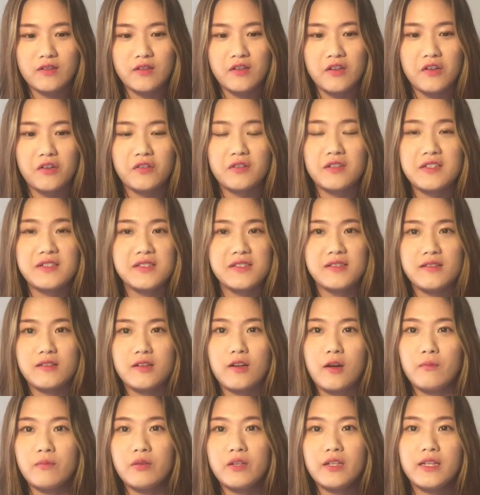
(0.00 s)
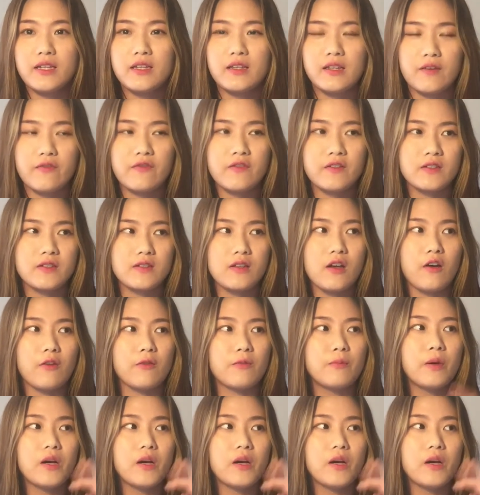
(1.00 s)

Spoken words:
this is a completely different stuff.